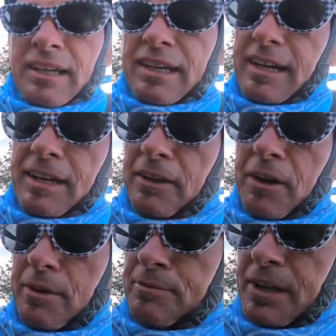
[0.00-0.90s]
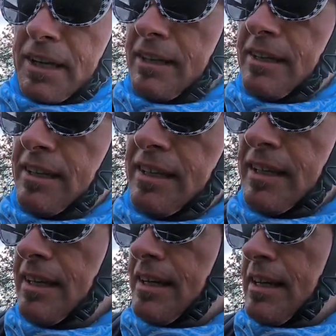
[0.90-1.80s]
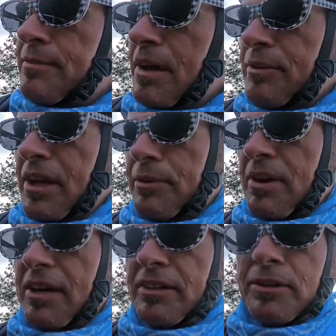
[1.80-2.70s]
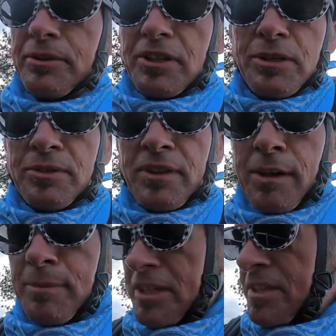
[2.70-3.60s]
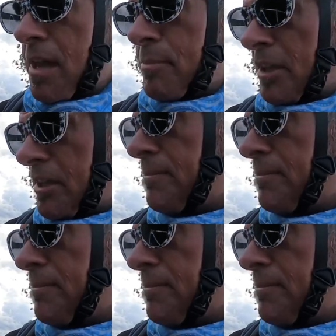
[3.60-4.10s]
I don't know, if I ever get around to doing the Utah Mixed Epic,